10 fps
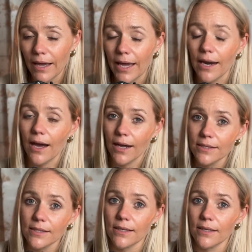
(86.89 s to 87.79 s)
and
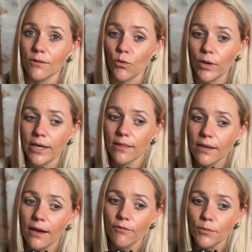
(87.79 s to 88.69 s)
asking or getting the
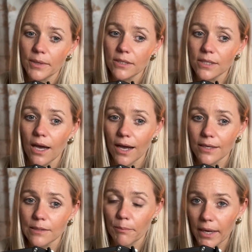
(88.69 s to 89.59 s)
government to
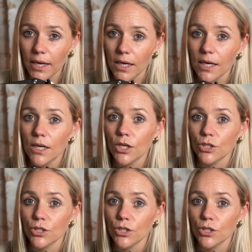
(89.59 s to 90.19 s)
ask Mecca